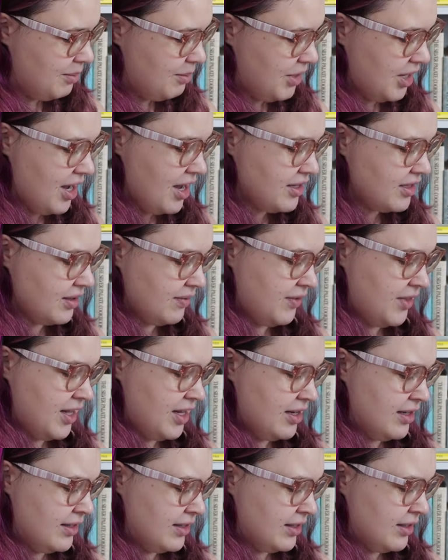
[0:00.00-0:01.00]
Because of
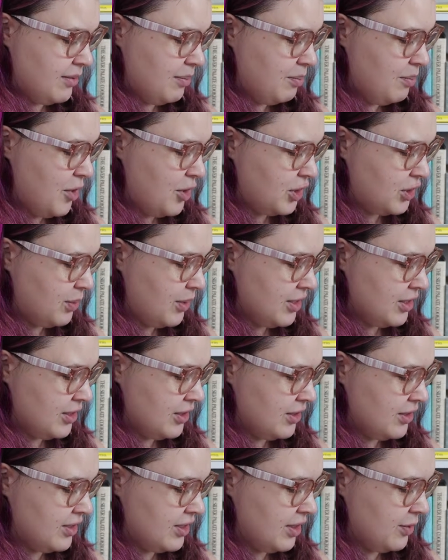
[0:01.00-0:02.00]
this, most
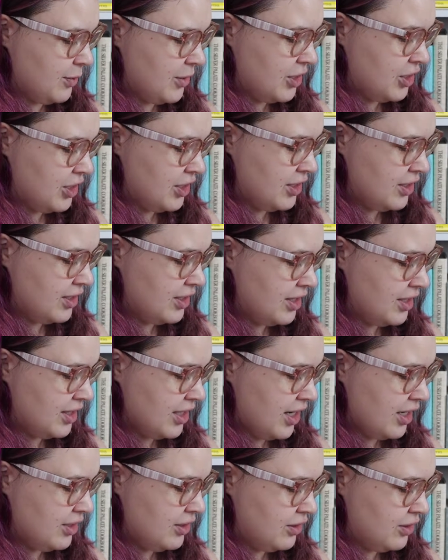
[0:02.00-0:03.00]
wizards and witches
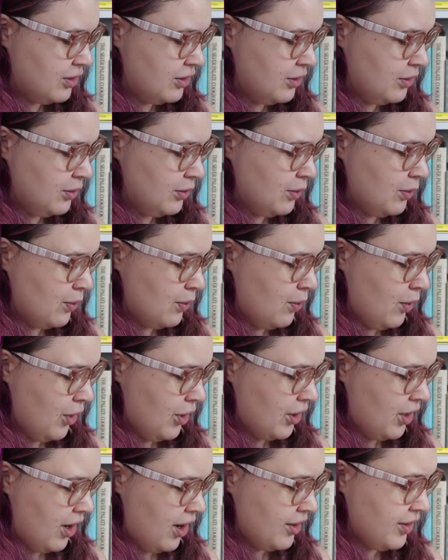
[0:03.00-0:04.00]
decide to
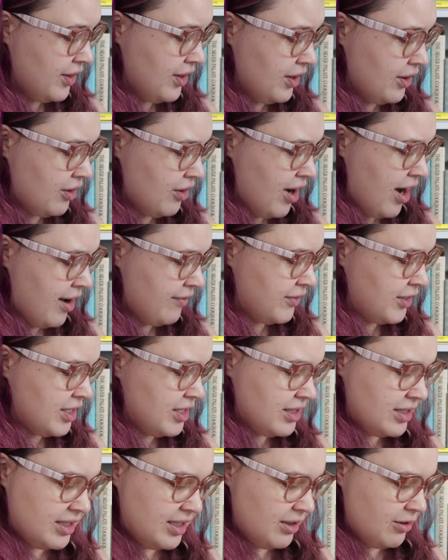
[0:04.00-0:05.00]
work on their craft
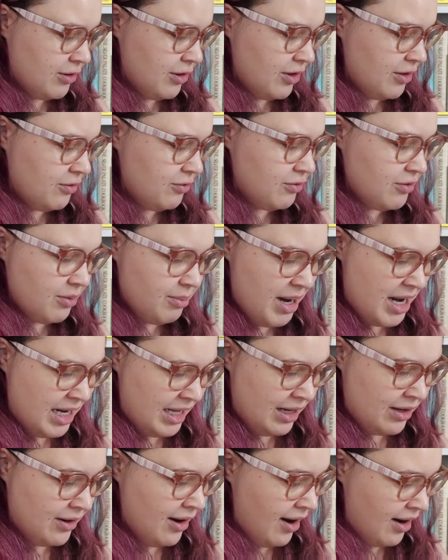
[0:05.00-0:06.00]
in secret,
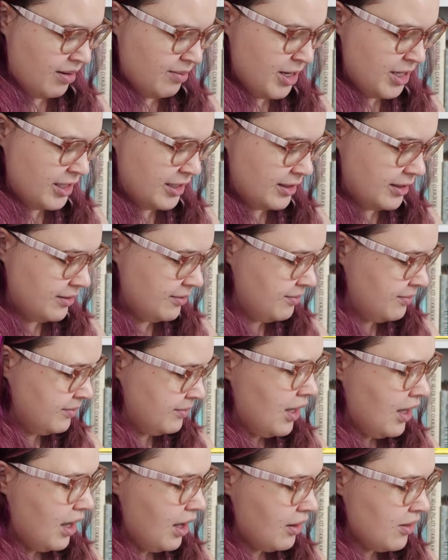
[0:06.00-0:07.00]
remaining anonymous.
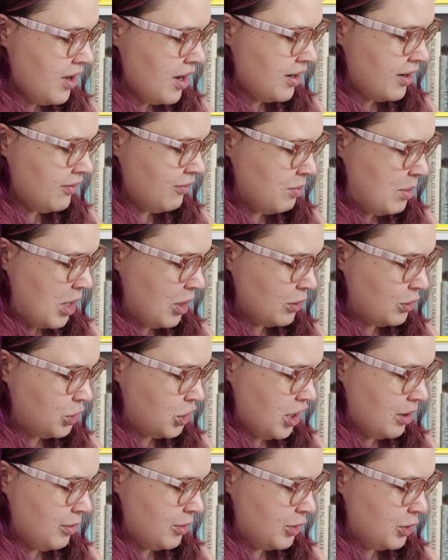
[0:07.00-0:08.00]
A lot of metal
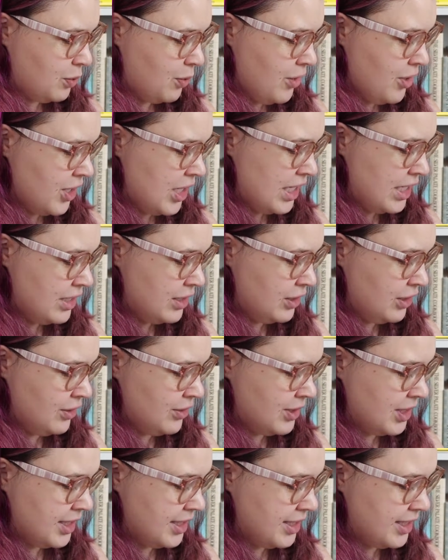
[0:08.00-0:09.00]
charmers' work is
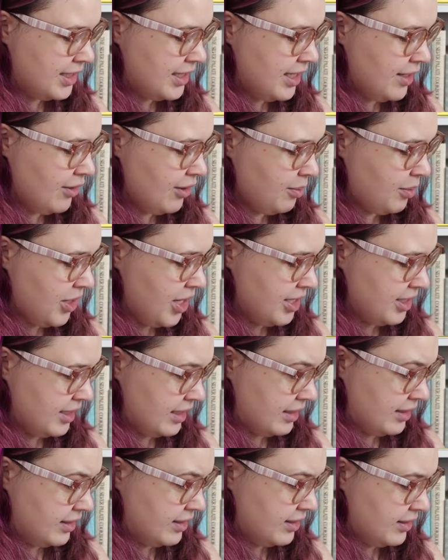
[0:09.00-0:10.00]
used in secret
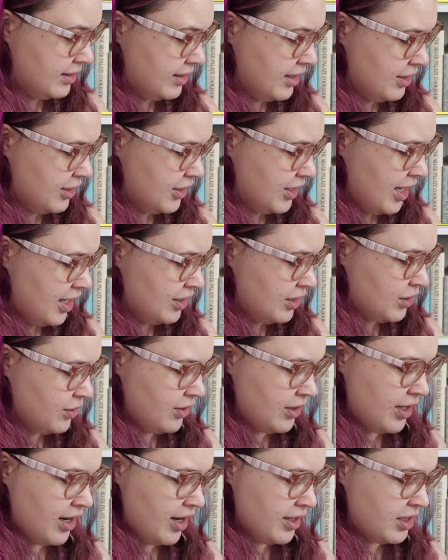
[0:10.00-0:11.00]
places, such as
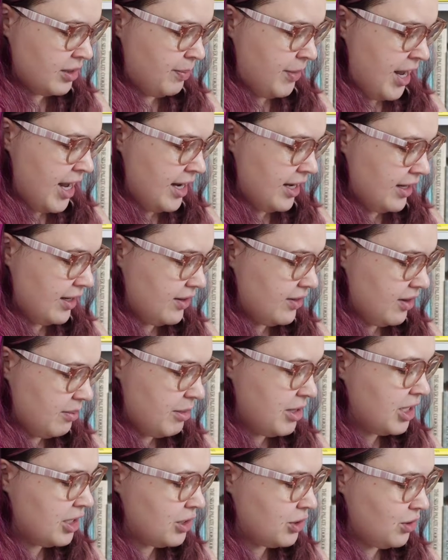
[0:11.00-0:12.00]
Gringotts Bank, the
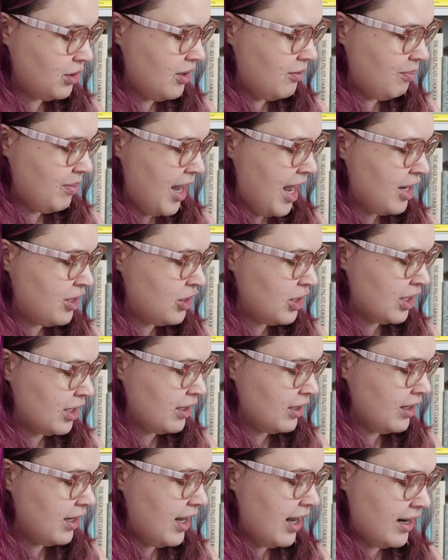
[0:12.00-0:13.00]
Ministry of
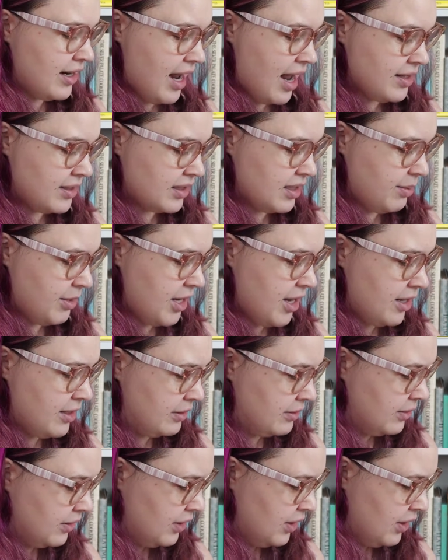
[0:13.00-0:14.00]
Magic, and
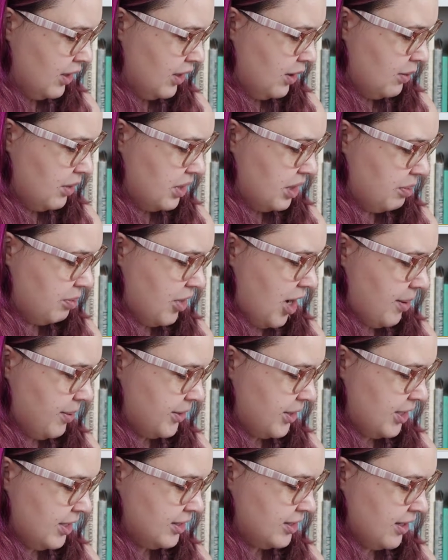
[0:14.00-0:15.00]
Azkaban, where the
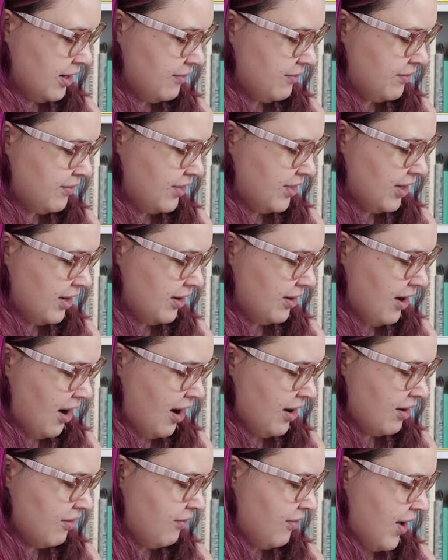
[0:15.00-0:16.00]
properties of their
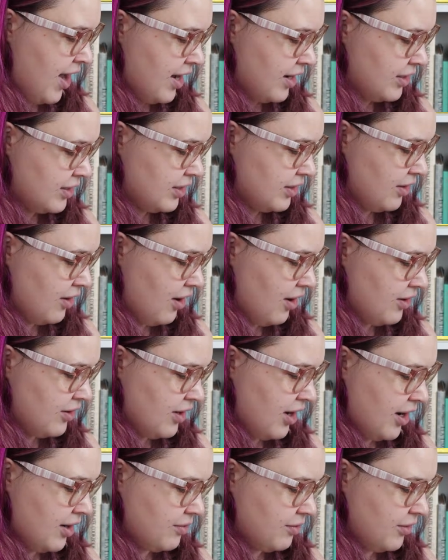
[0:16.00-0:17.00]
artifacts are
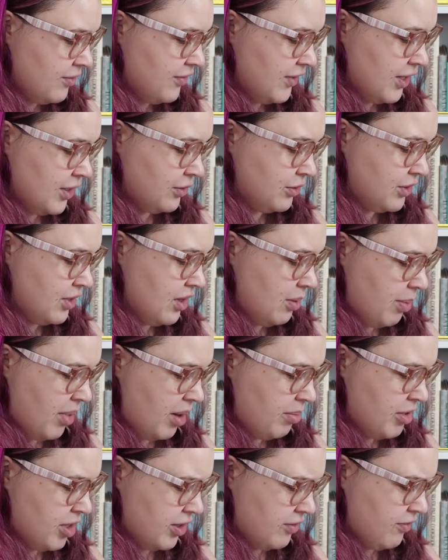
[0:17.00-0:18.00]
not revealed to the
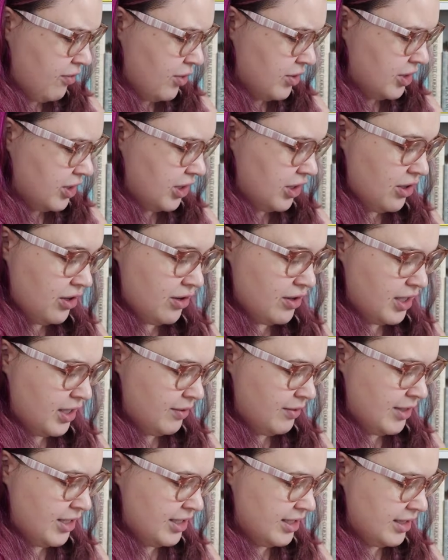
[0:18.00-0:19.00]
public for
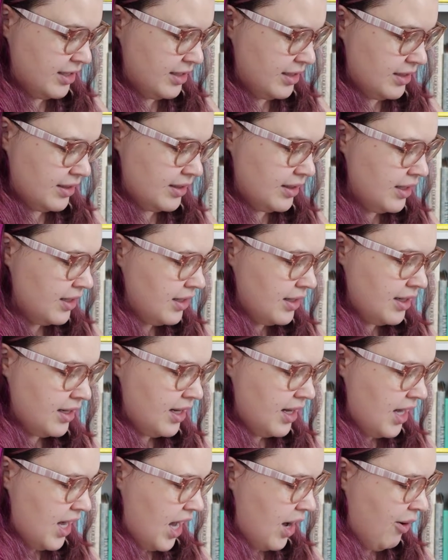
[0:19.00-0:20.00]
security reasons.
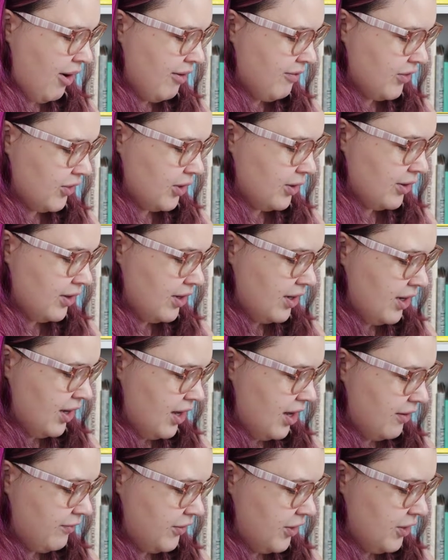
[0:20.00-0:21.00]
However,
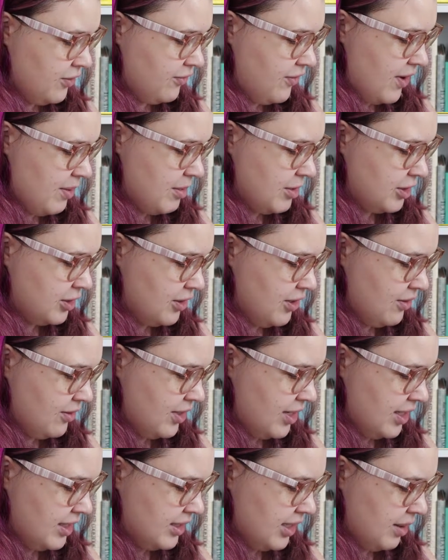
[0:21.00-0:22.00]
a few famous
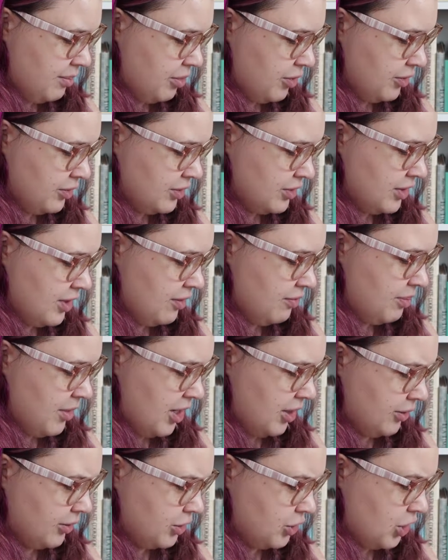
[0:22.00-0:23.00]
known examples of
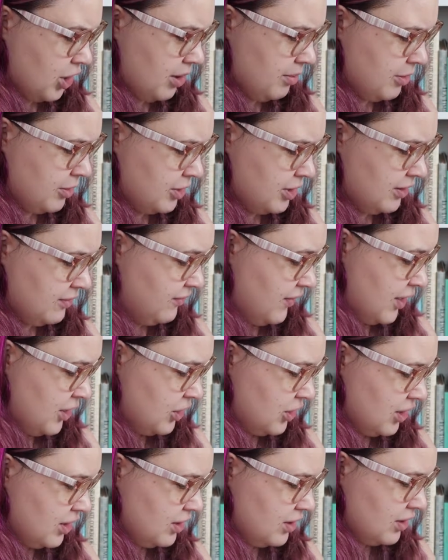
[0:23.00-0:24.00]
metal charmers'
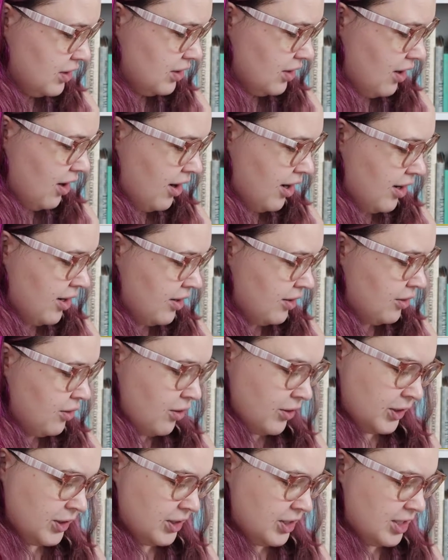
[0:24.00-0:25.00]
inventions are
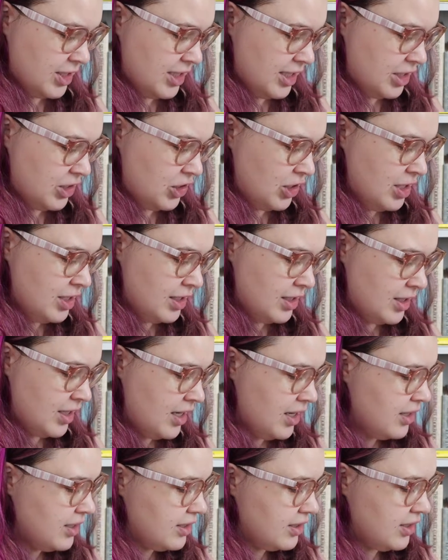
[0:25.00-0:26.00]
golden snitches,
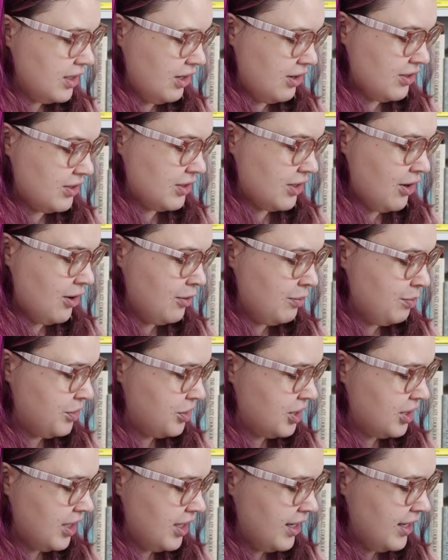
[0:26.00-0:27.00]

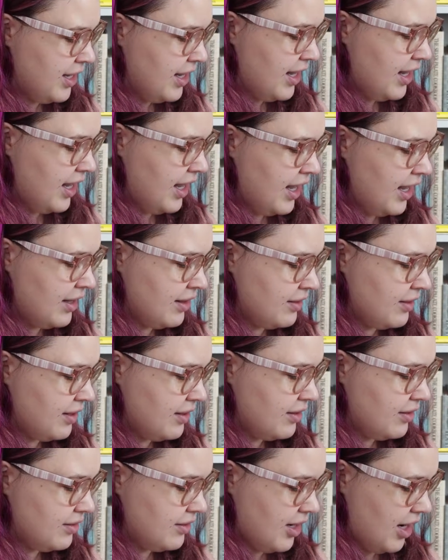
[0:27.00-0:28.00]
sneakoscopes, and
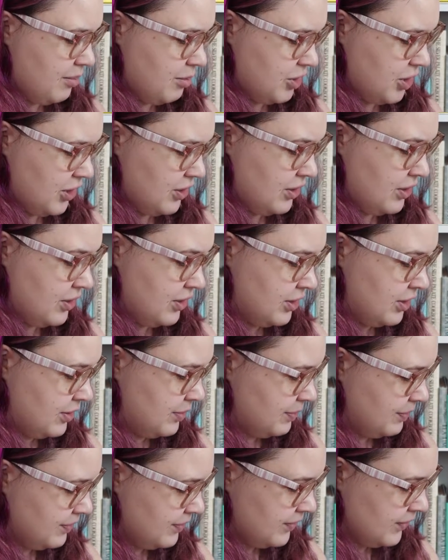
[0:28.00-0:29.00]
time turners.